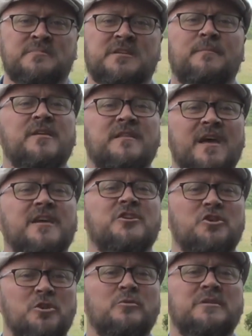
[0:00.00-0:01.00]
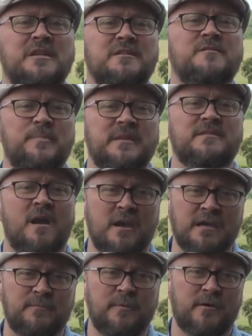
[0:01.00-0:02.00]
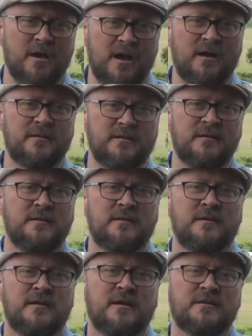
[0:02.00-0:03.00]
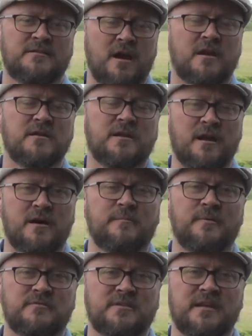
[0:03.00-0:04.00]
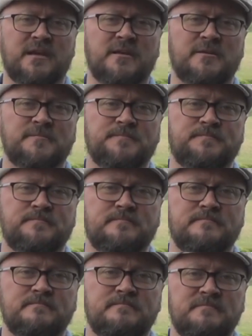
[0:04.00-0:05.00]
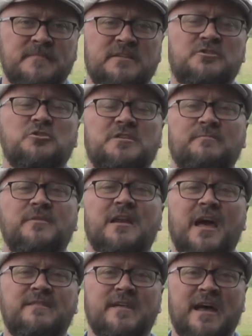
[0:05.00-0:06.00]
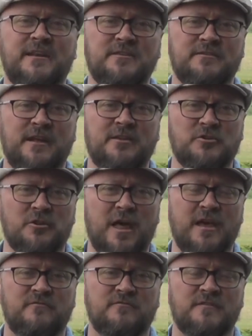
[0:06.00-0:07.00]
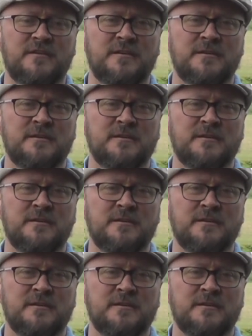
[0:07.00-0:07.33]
Something that you need to be talking to God about today. Is there something like that in your life?